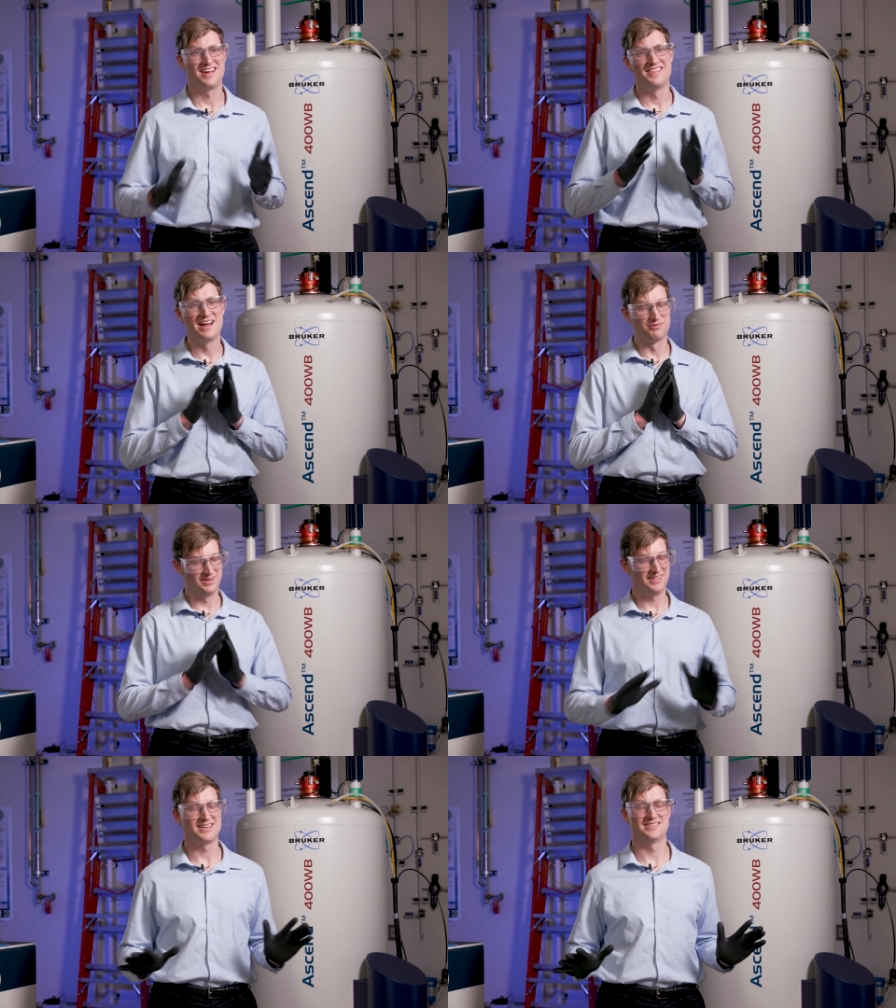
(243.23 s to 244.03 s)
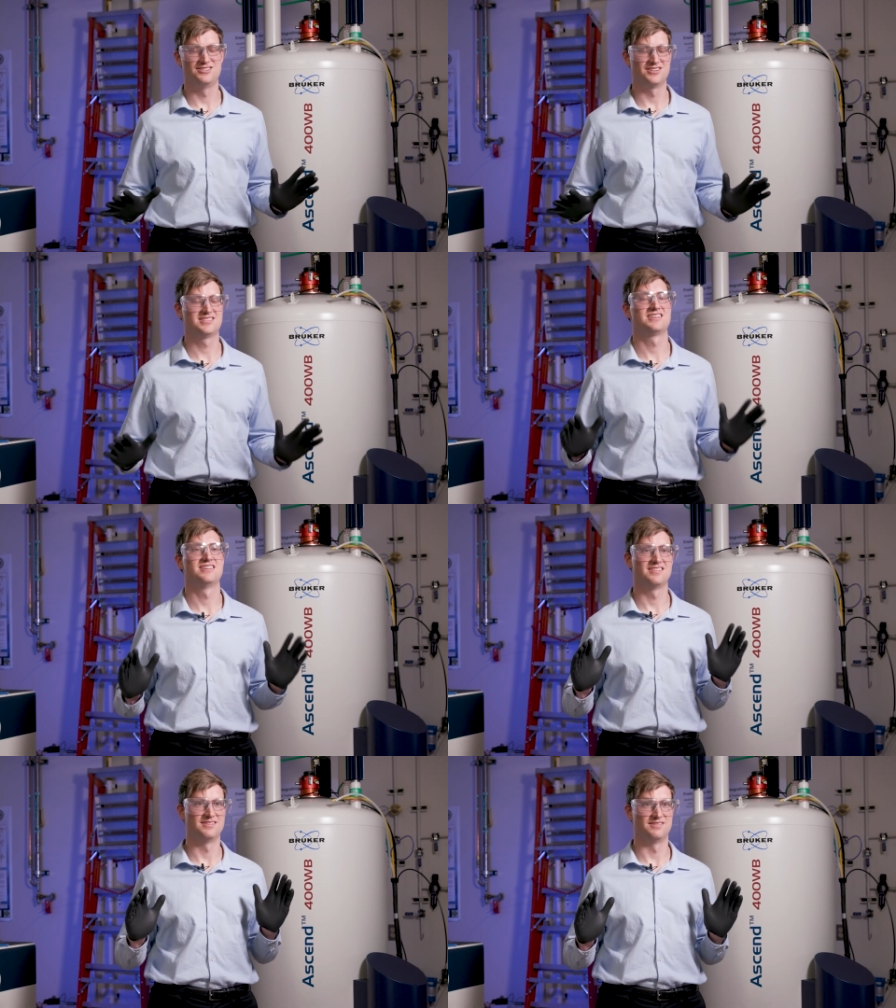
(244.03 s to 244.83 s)
And that really is just
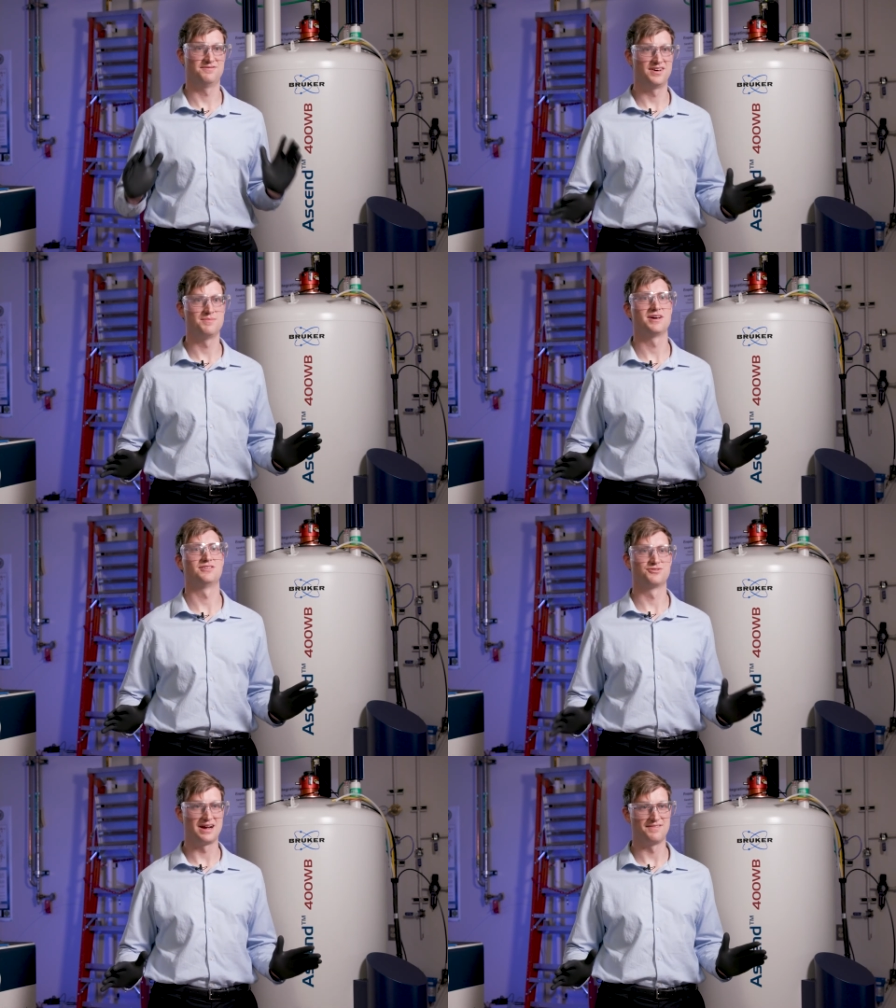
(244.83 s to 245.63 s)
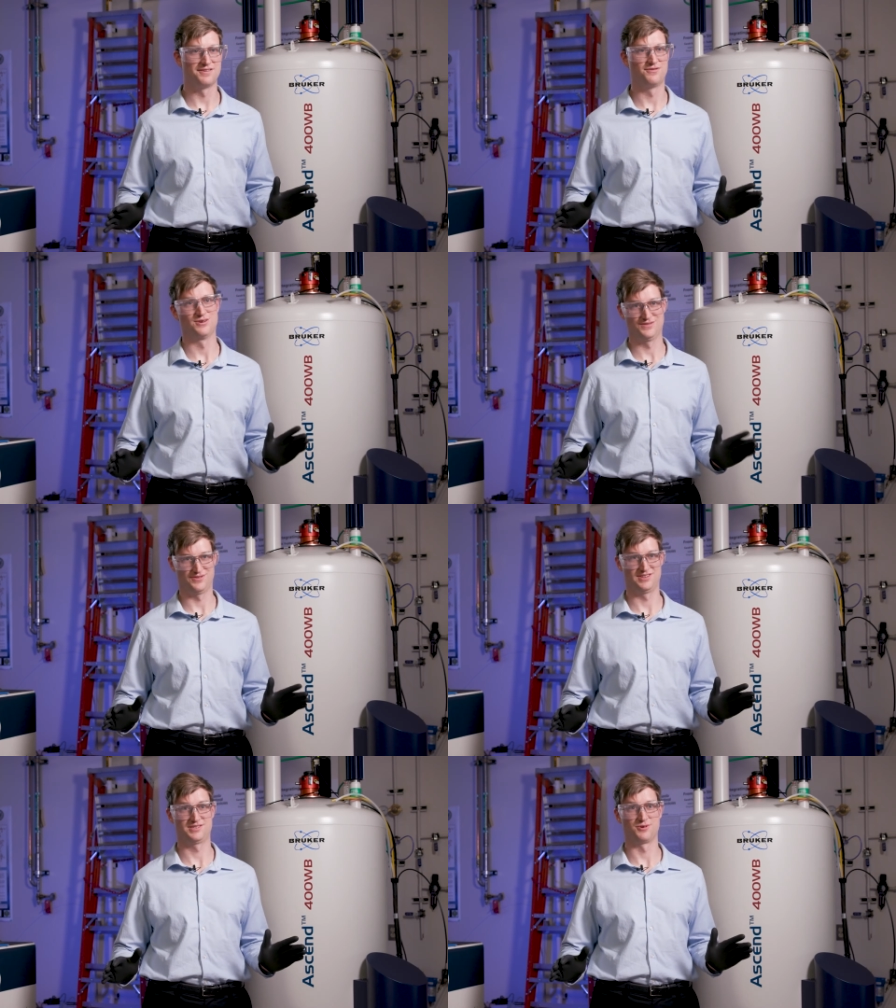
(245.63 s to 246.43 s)
the fundamental driving force
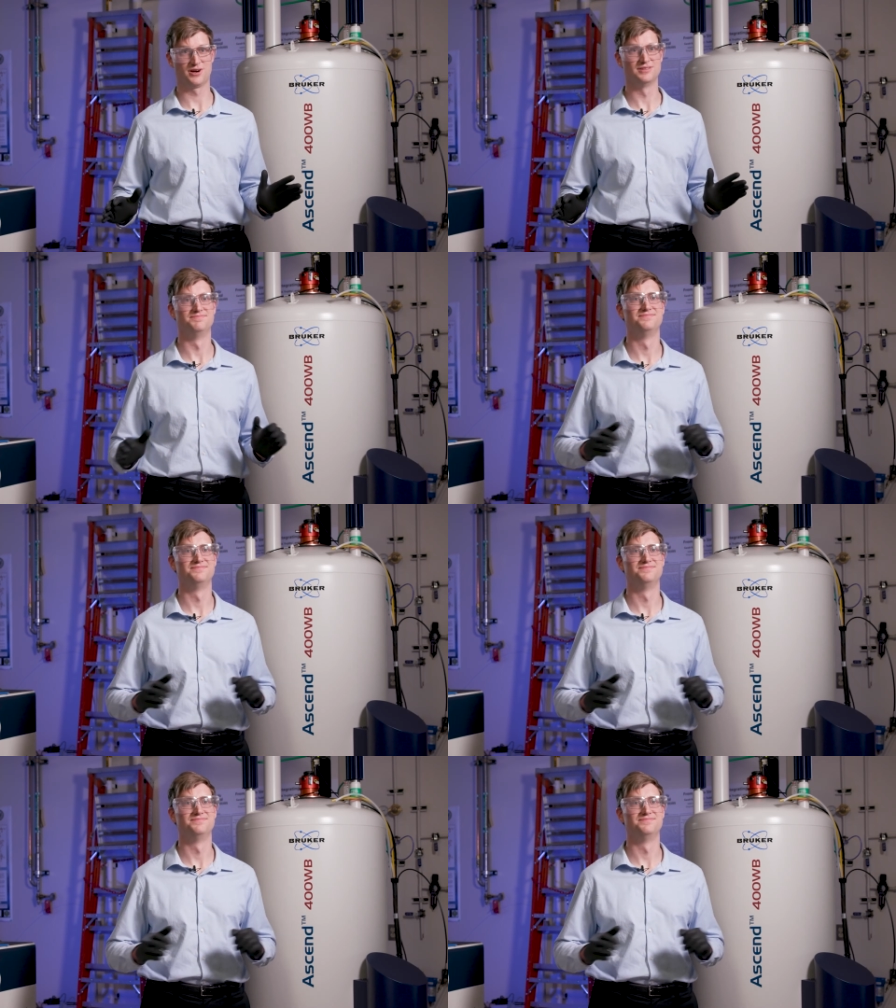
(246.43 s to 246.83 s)
for this work.